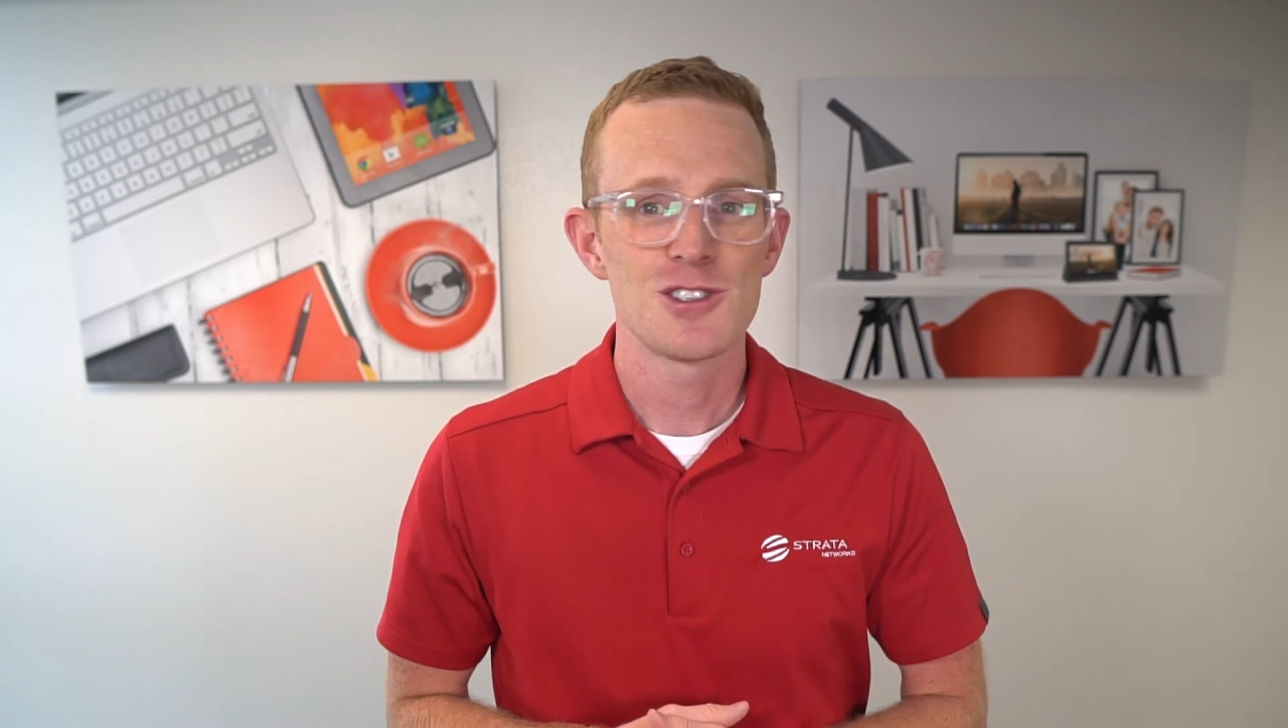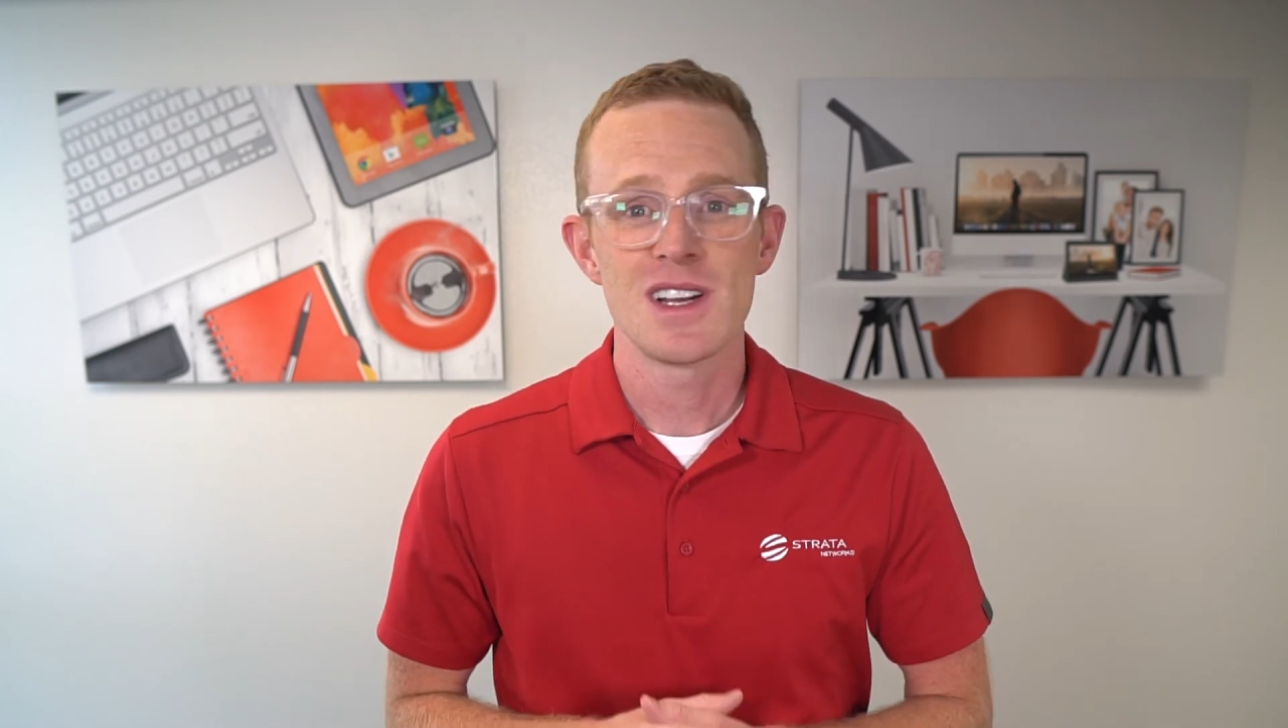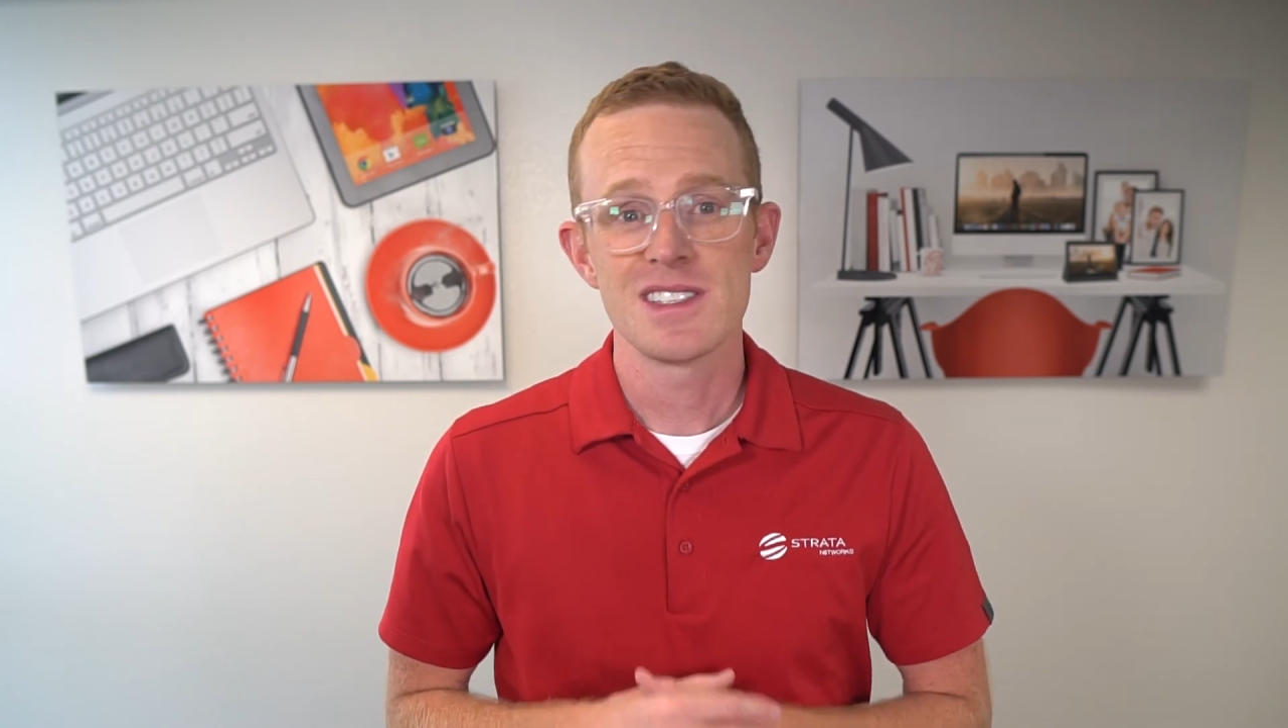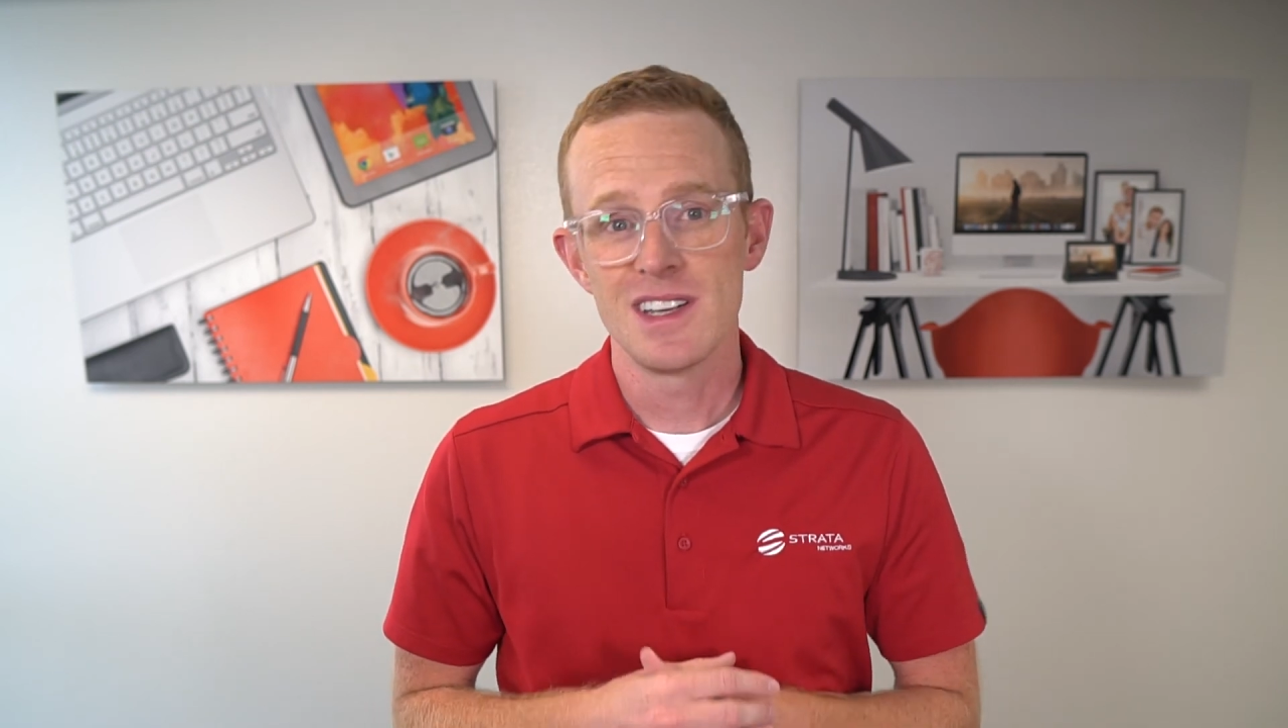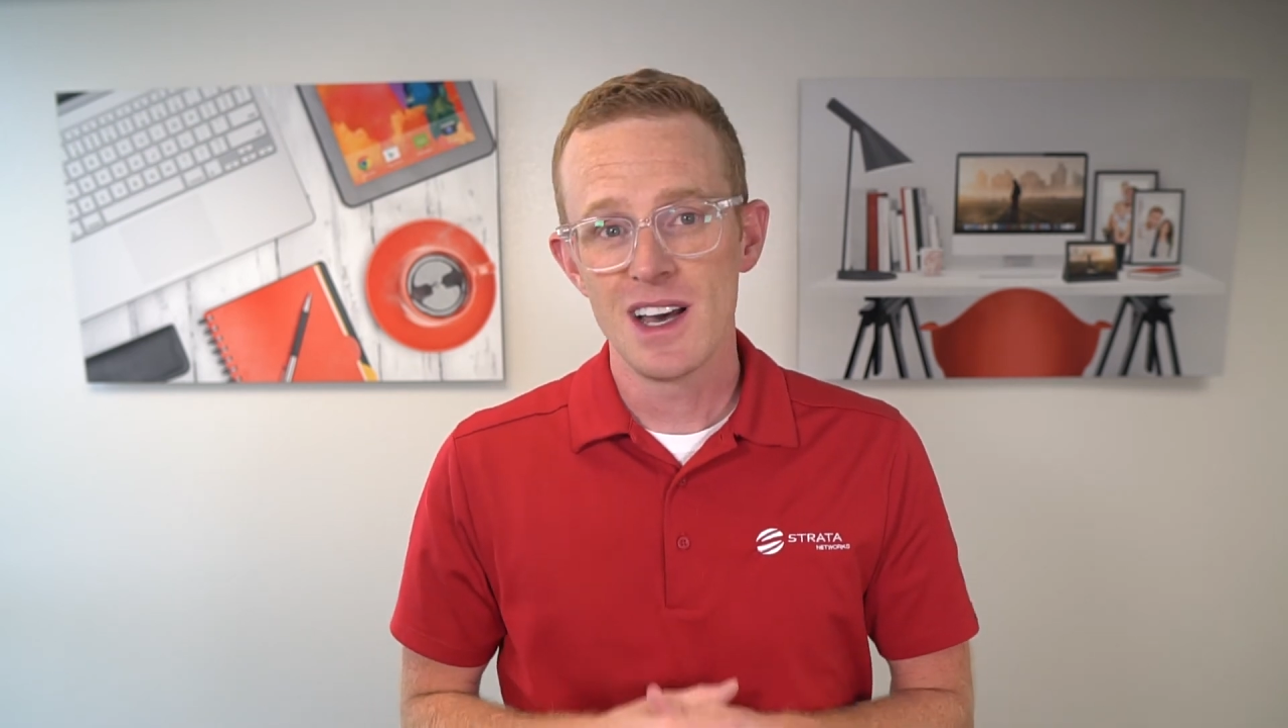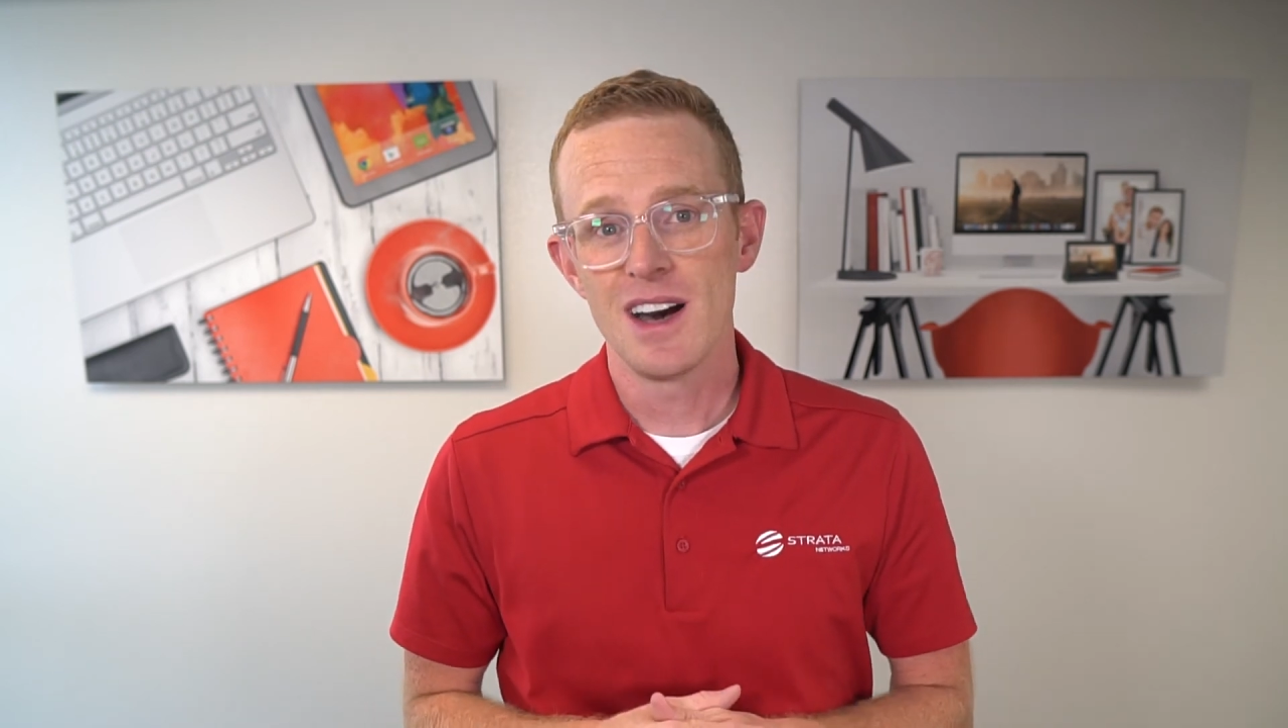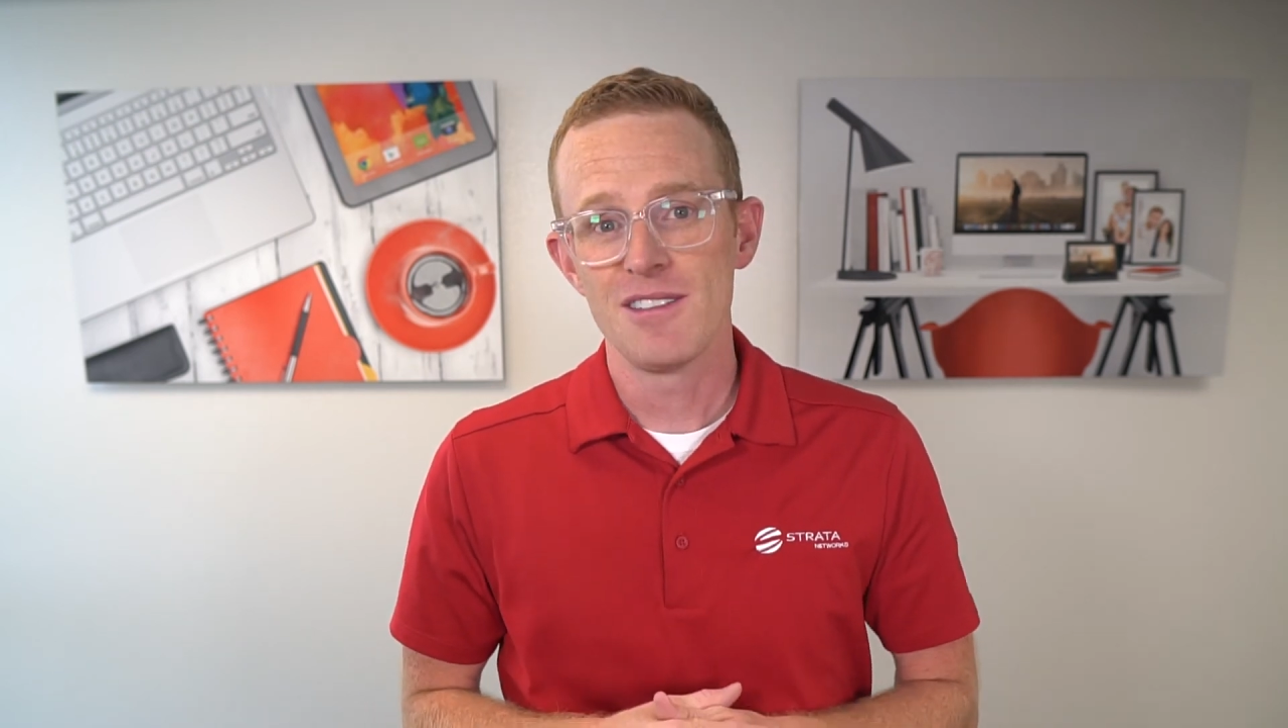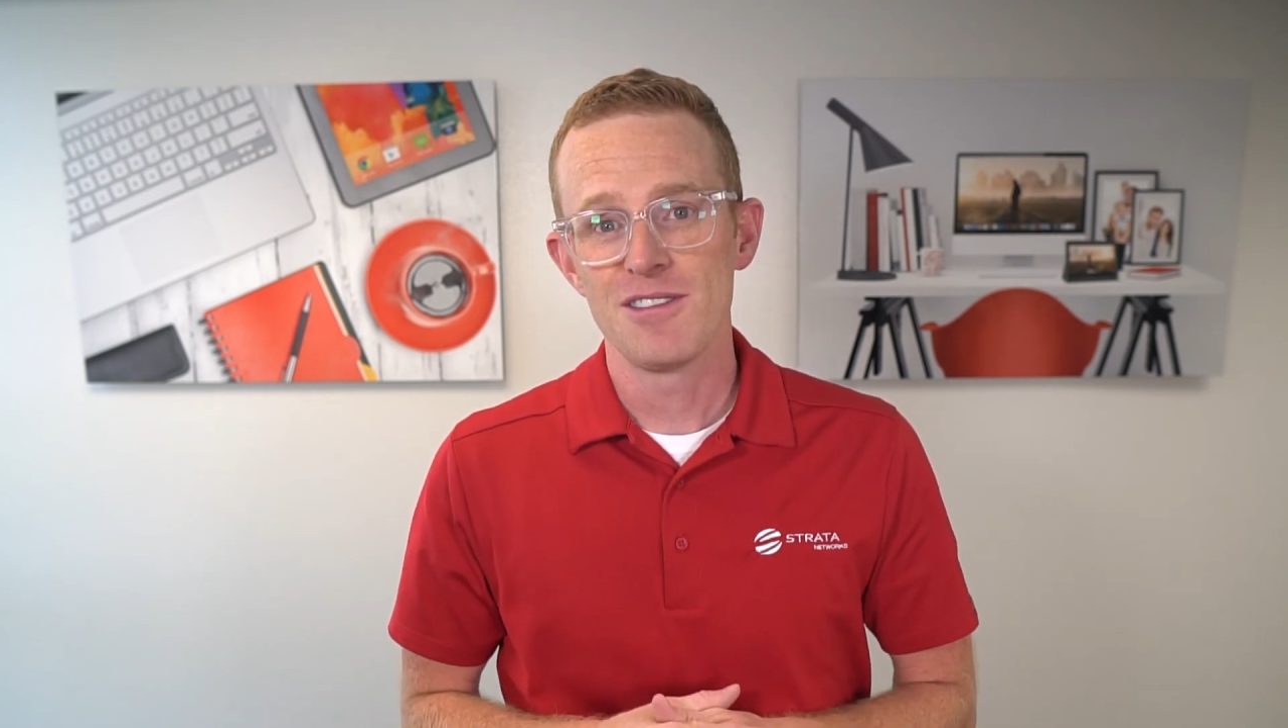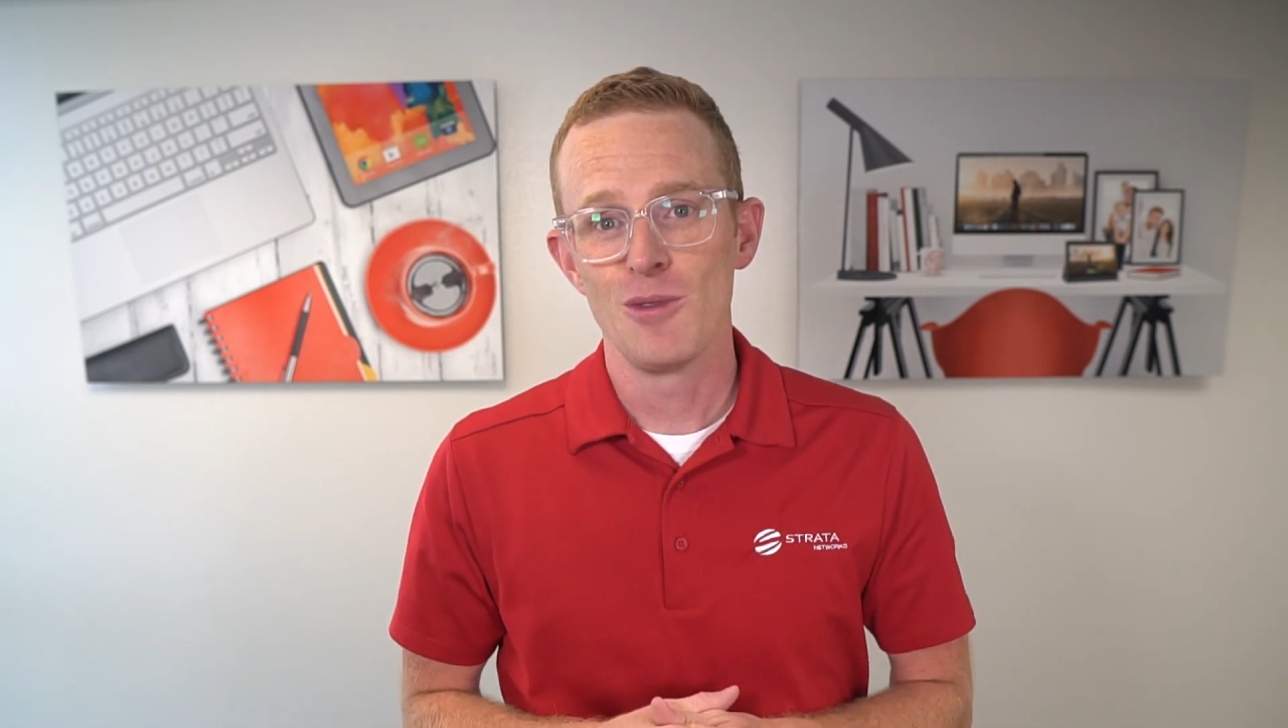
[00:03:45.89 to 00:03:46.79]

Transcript: stress enough